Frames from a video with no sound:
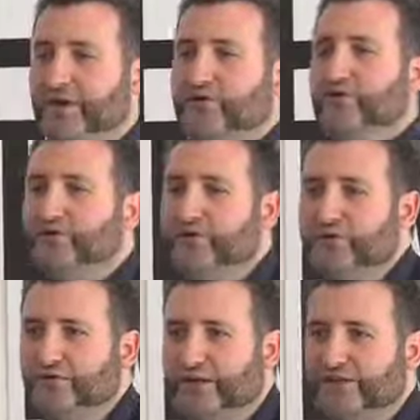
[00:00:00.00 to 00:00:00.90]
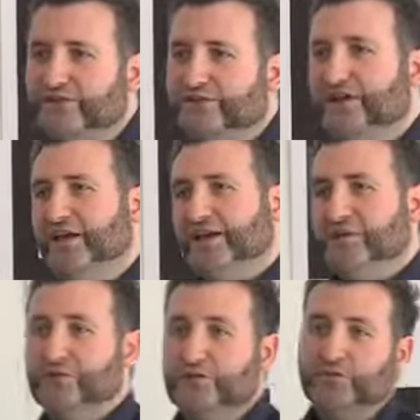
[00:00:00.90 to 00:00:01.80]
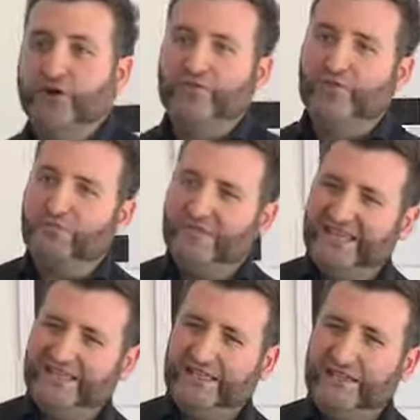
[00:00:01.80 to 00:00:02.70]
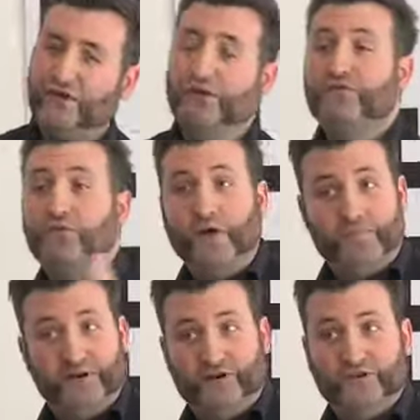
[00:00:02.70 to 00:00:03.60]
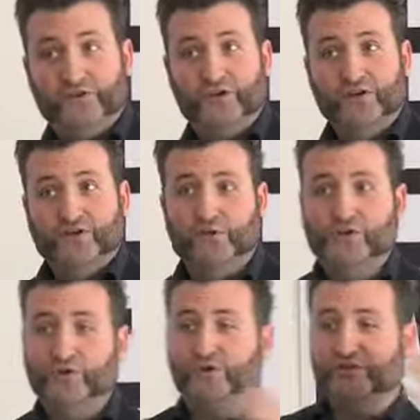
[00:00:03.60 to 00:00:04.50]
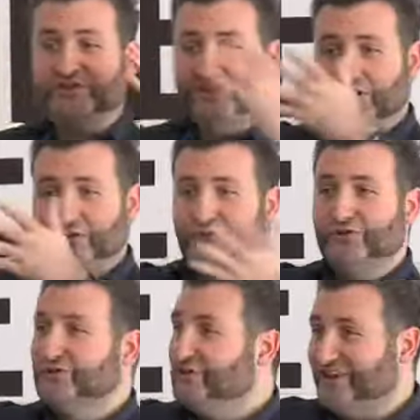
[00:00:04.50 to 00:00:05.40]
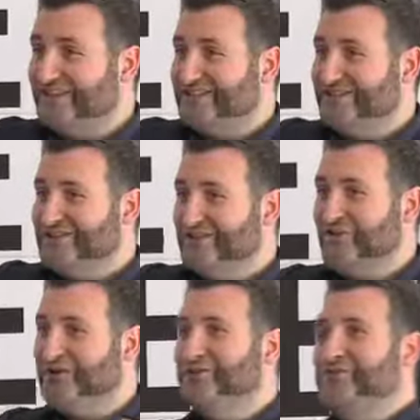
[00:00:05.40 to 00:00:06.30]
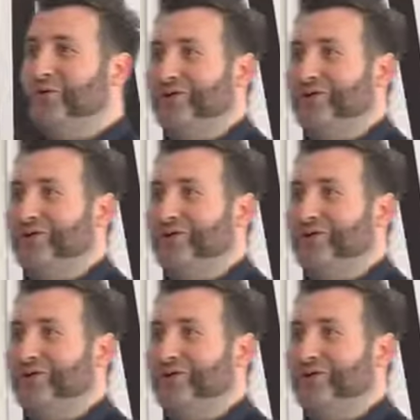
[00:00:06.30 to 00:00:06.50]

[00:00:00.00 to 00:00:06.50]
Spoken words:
and user interface can be used both for meetings or for webinars, whether you want to see all the students' faces or you don't